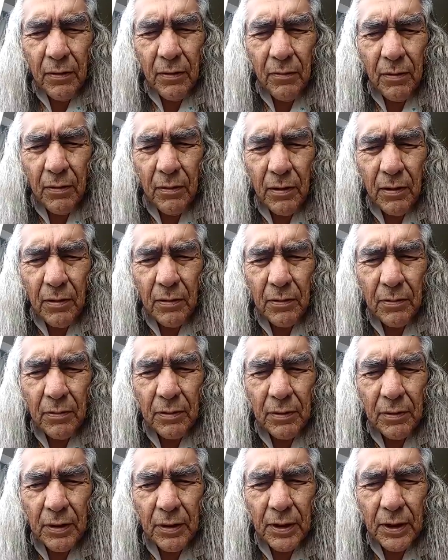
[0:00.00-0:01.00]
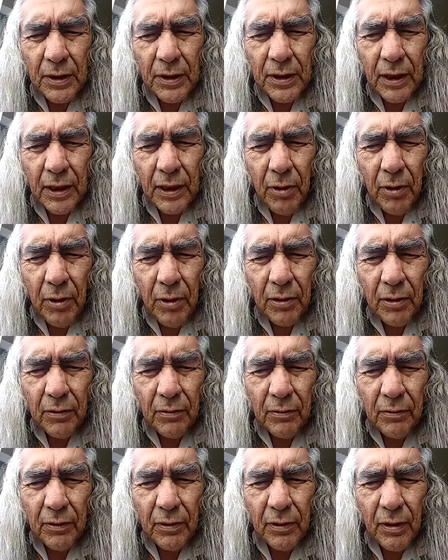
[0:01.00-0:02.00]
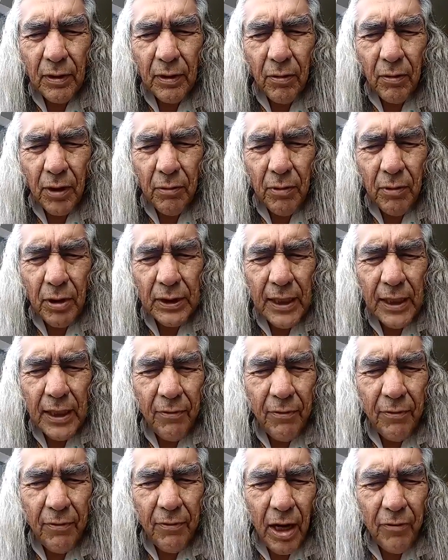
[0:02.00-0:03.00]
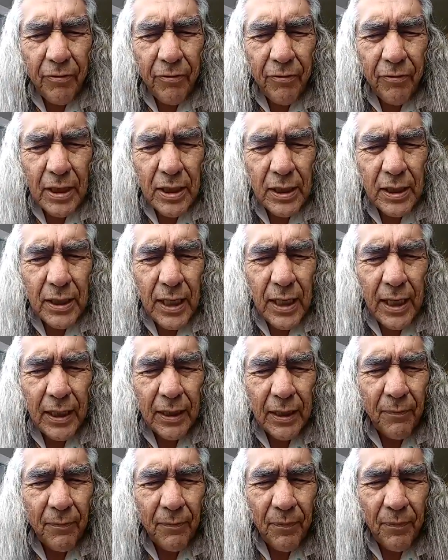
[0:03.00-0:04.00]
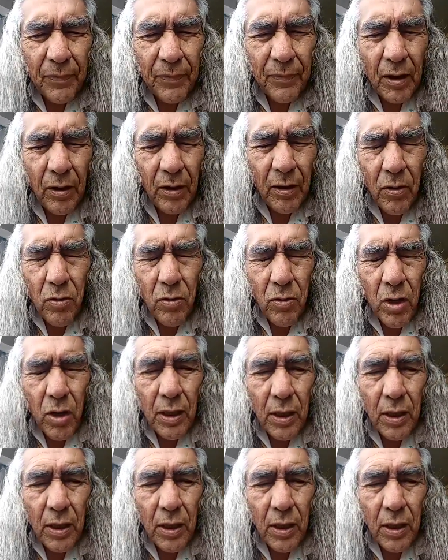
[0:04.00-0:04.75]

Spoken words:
we'll see what the holy ones have to offer us today. Oh,